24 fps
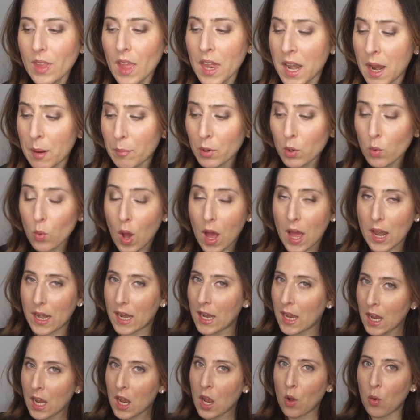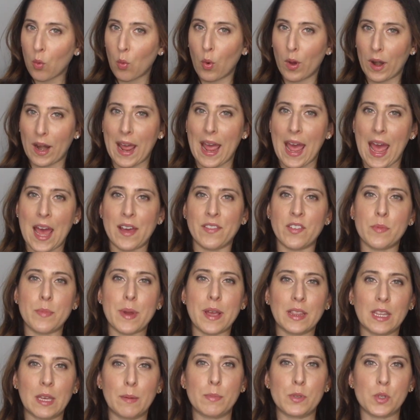Number one, what I have on
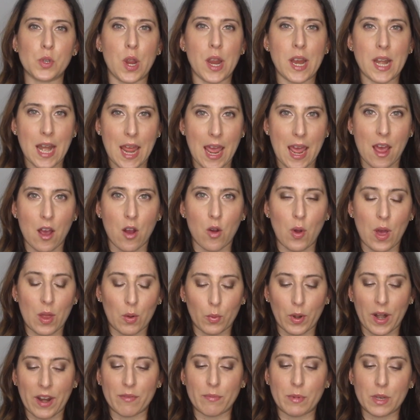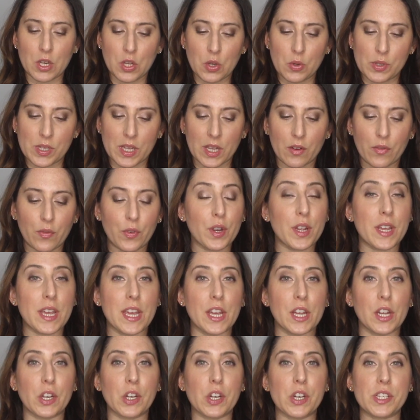my lips right now and what I've been using for
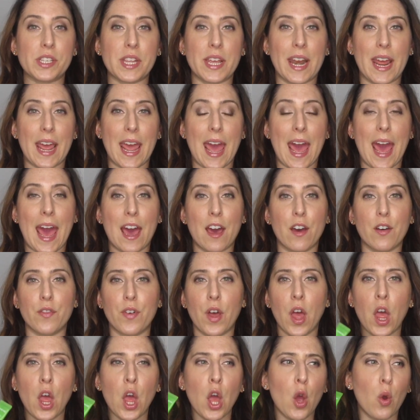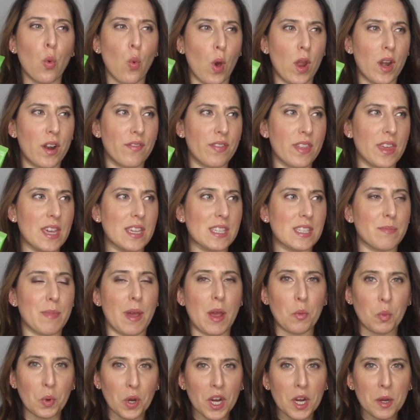years, and I have one of these in
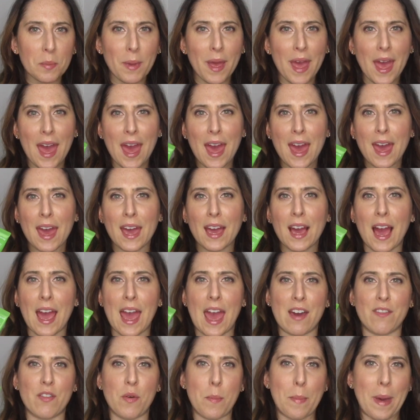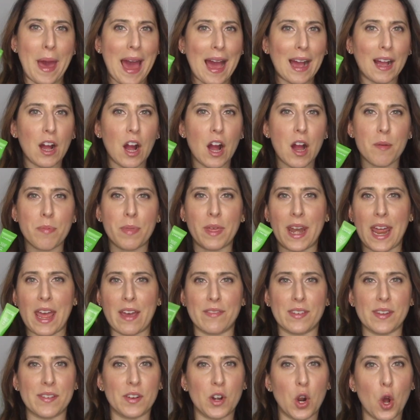my work bag, I have a backup that I
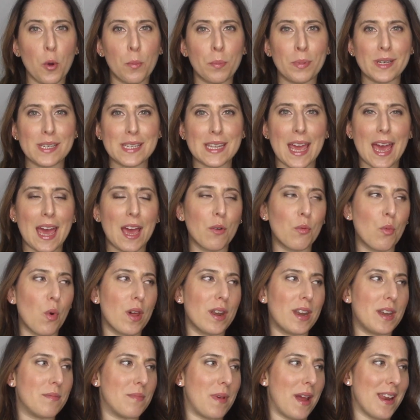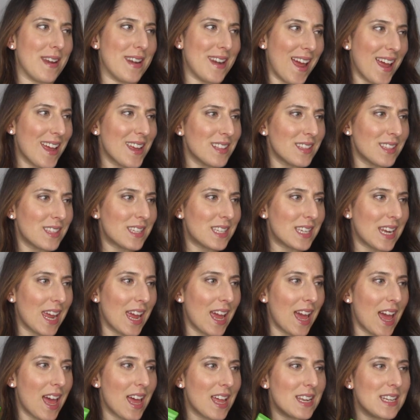haven't even opened yet, one in my
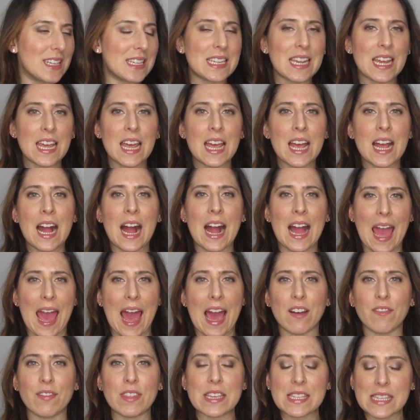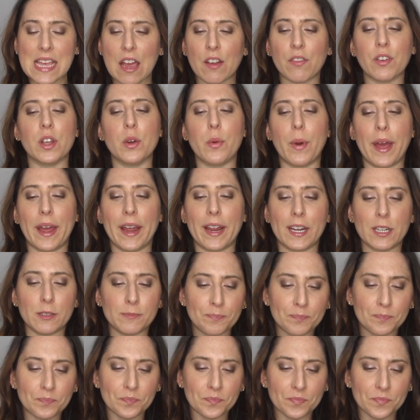nightstand, I have these everywhere.